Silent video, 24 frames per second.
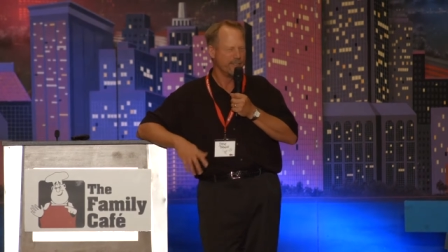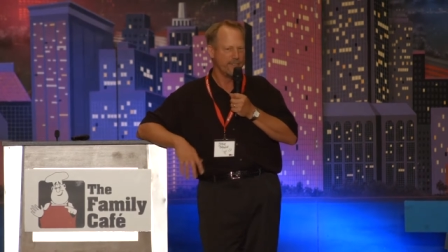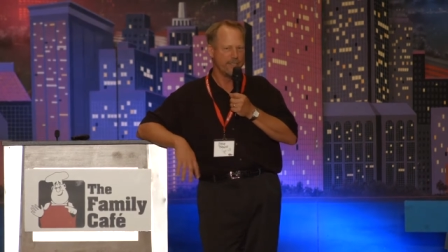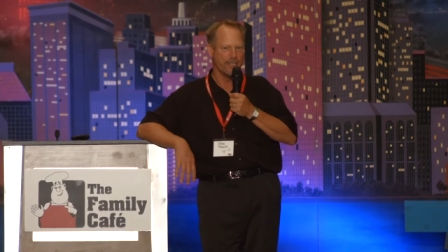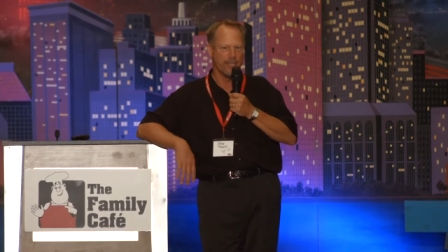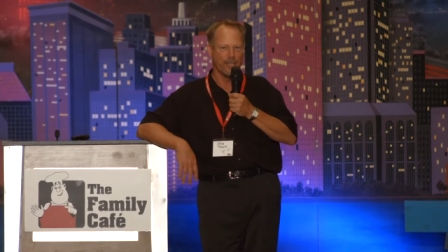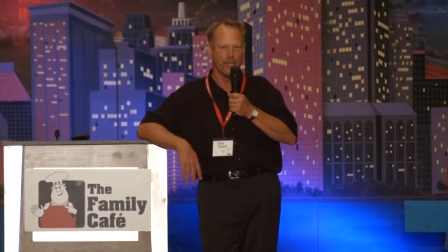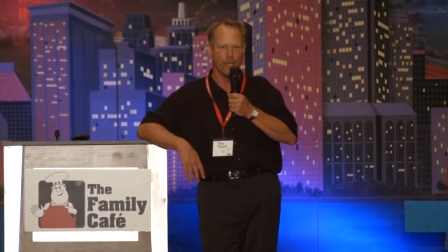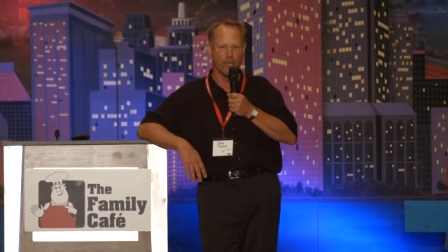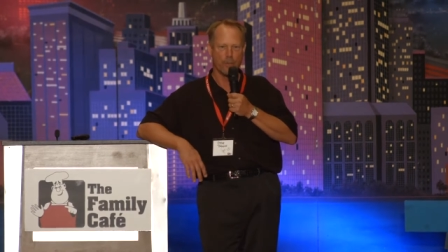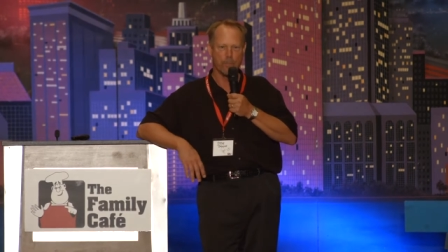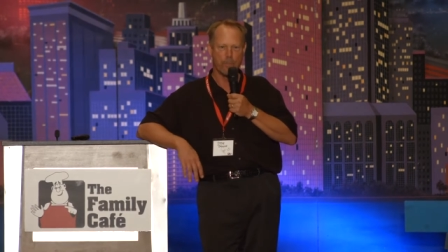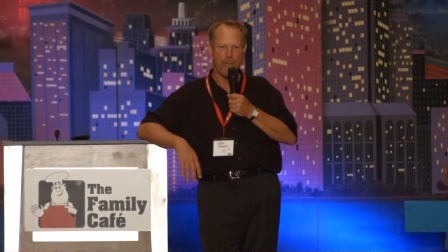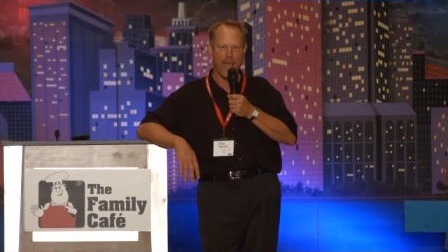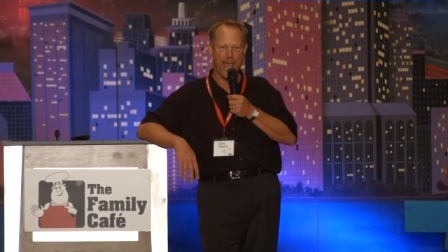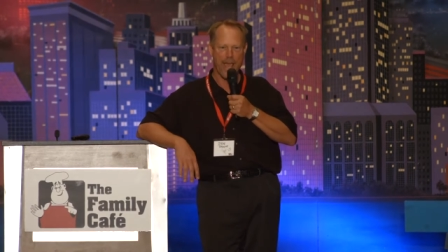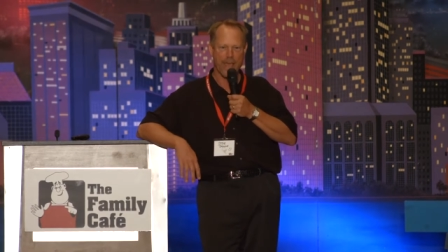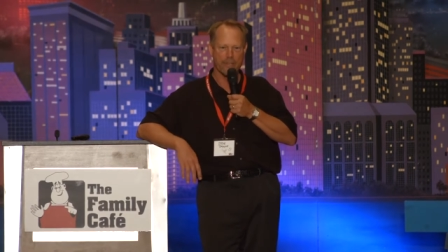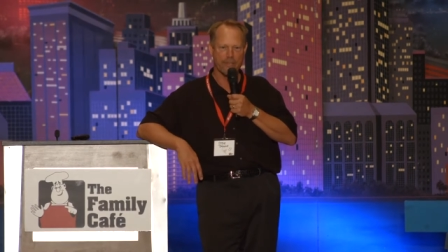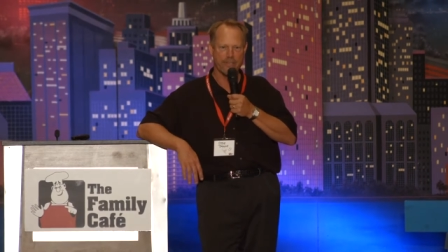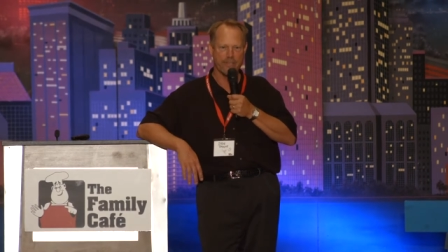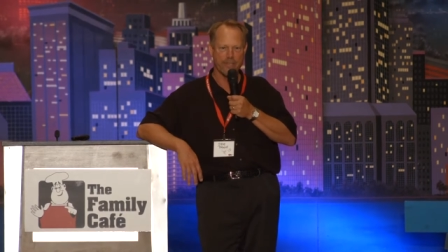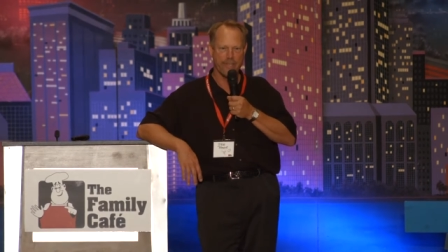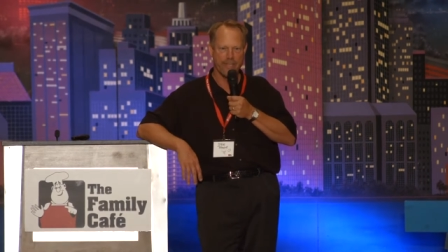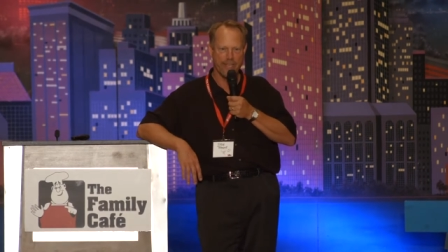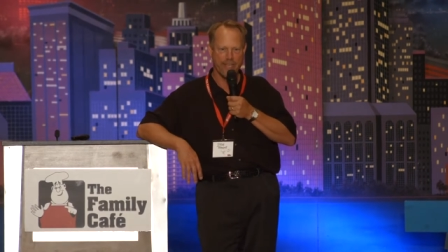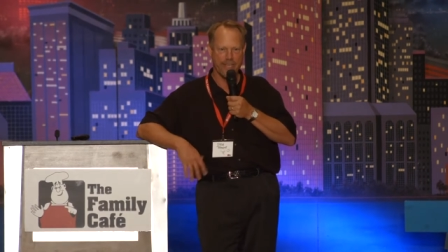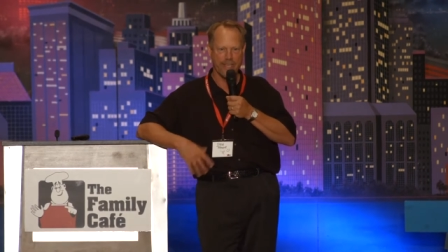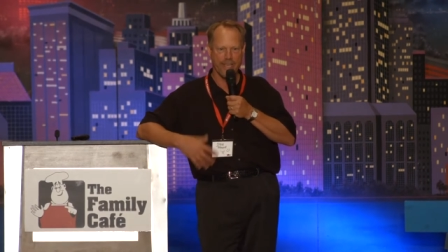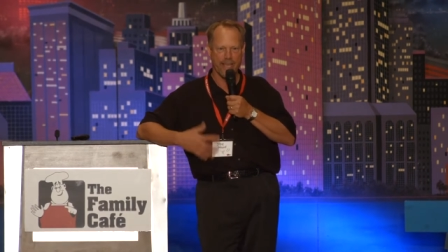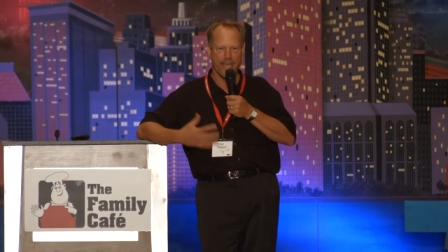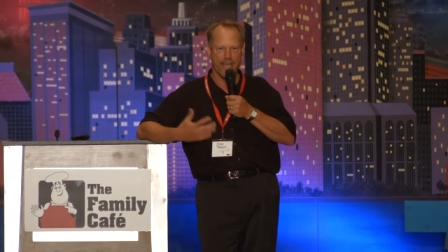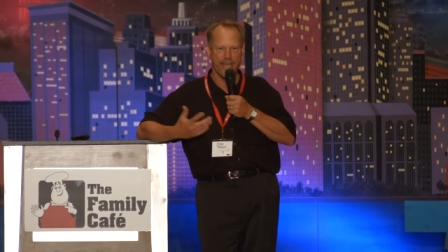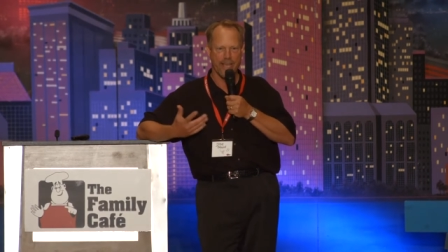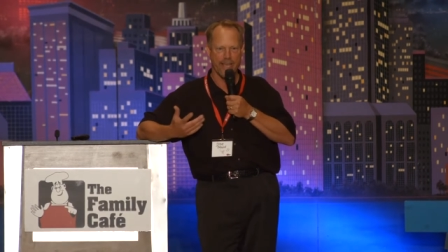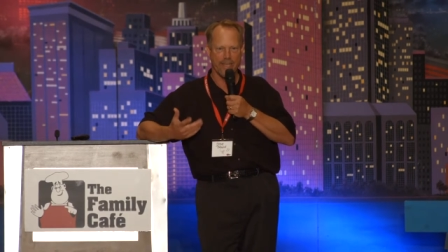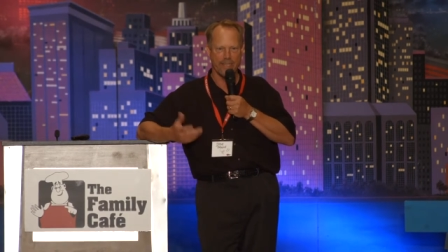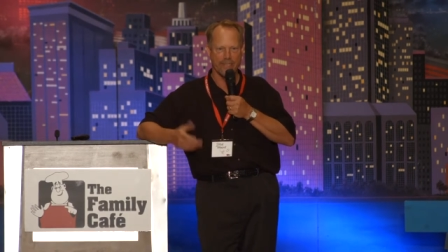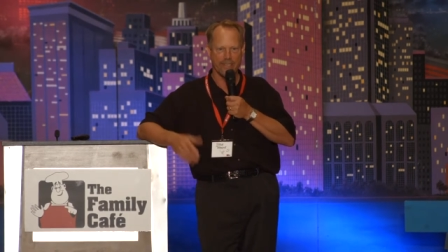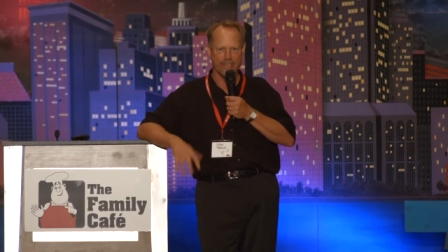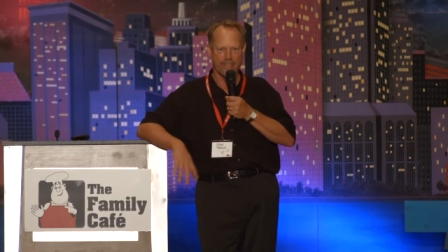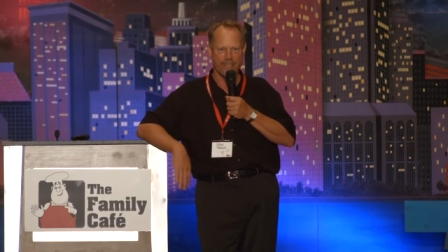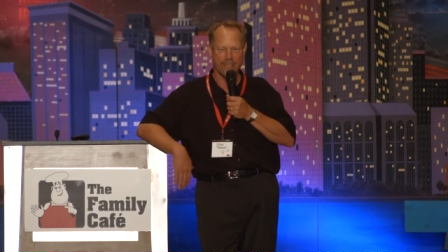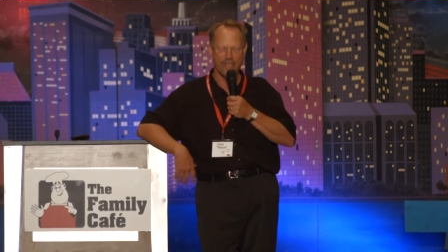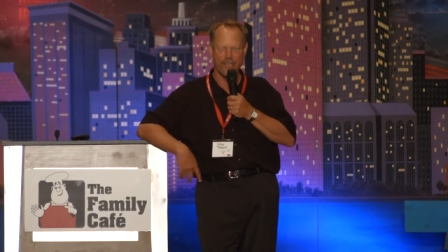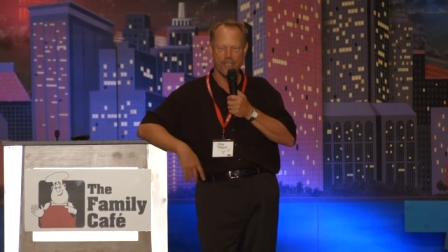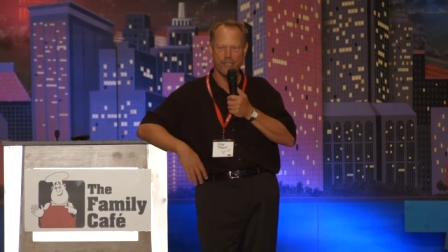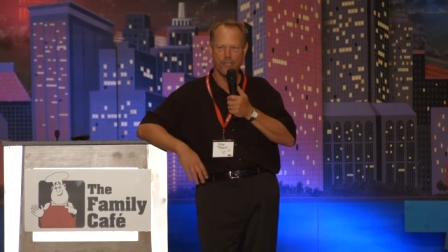to look past the, uh,
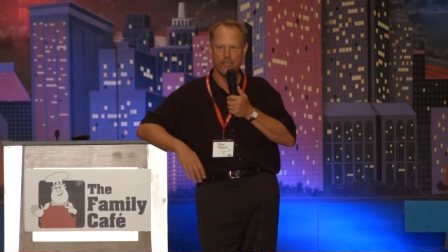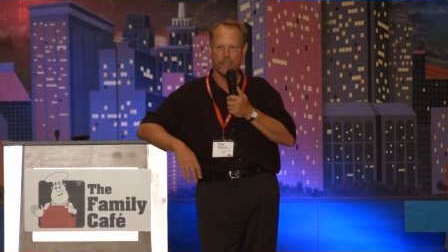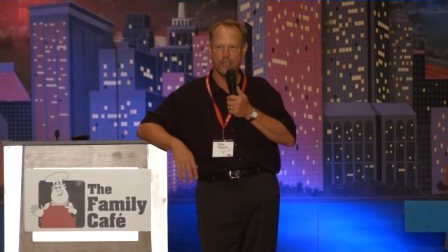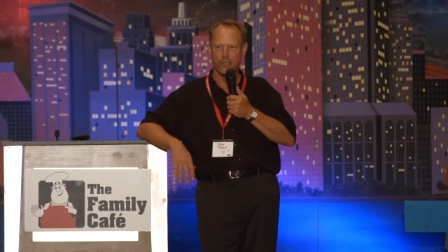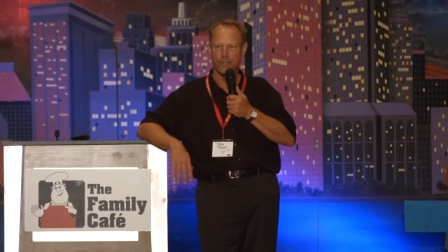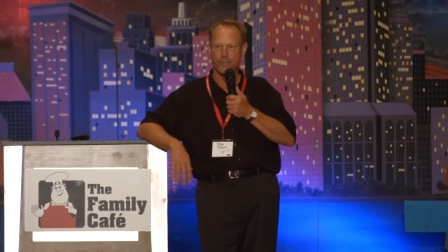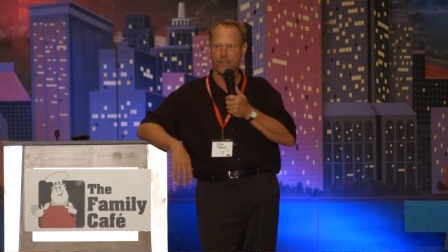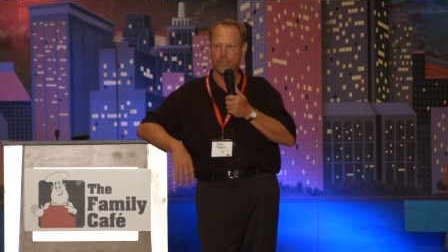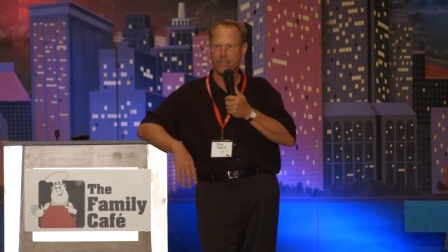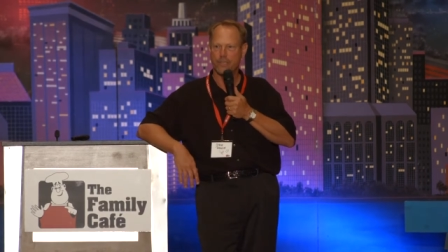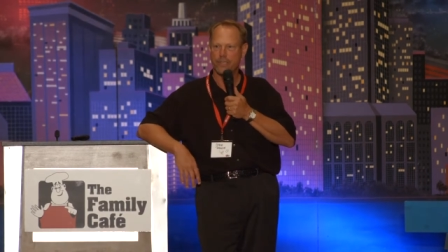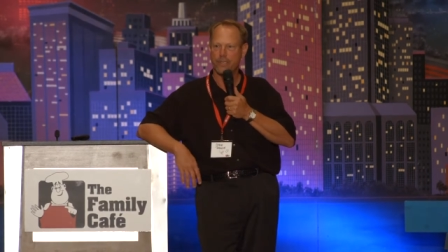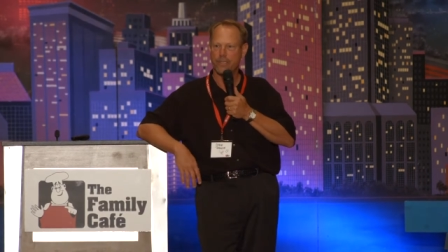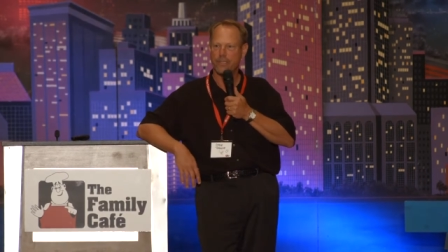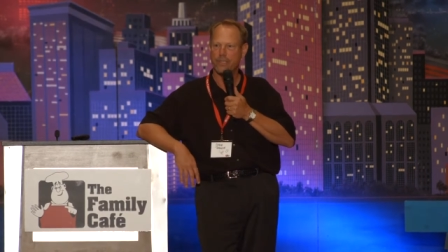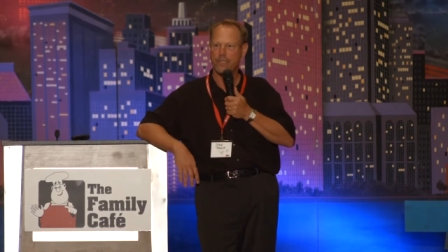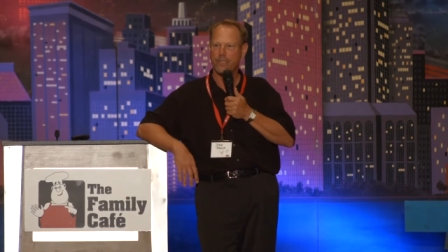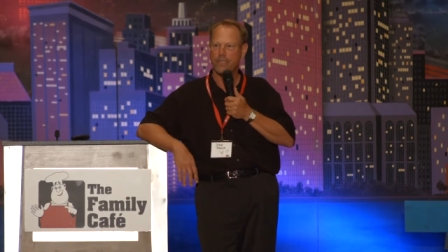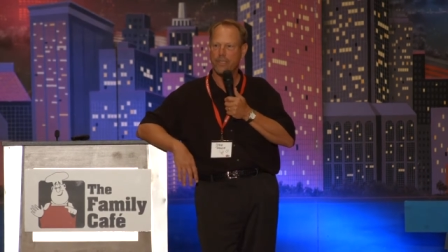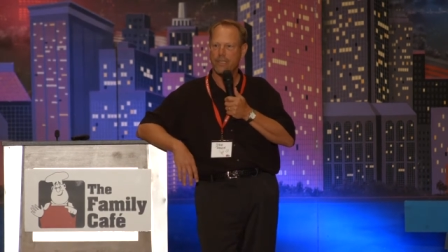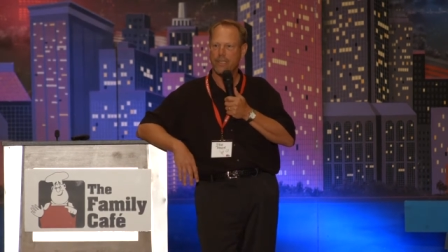the issues